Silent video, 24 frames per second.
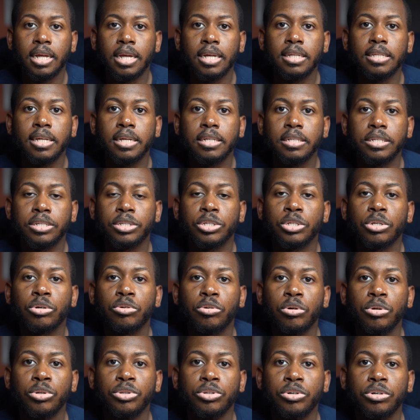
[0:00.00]
and then just
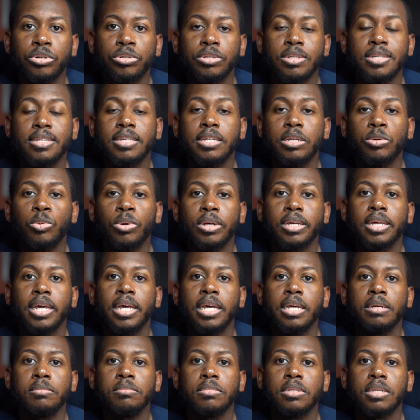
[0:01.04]
scroll through it to see what
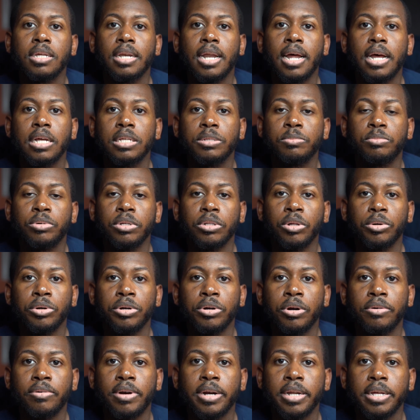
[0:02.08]
games it has
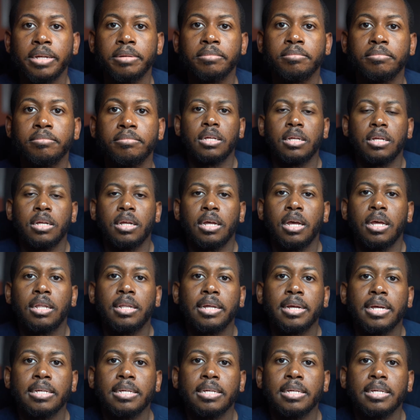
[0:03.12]
preloaded already. And like